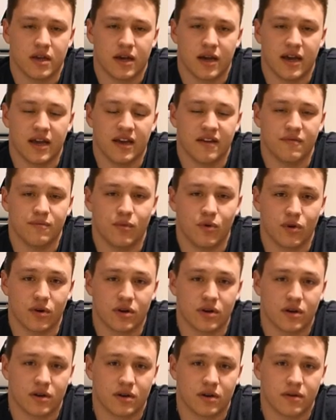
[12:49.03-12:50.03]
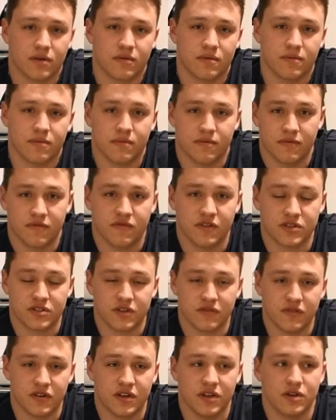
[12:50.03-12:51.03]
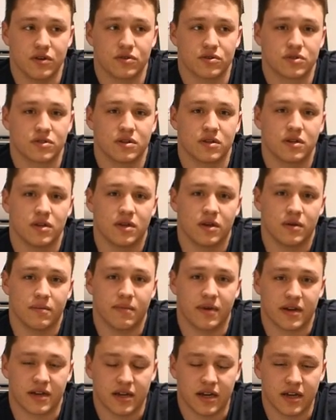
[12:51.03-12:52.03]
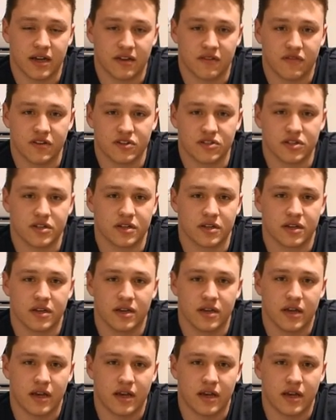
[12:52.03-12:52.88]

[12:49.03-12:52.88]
I have more fishing videos, my kayak fishing.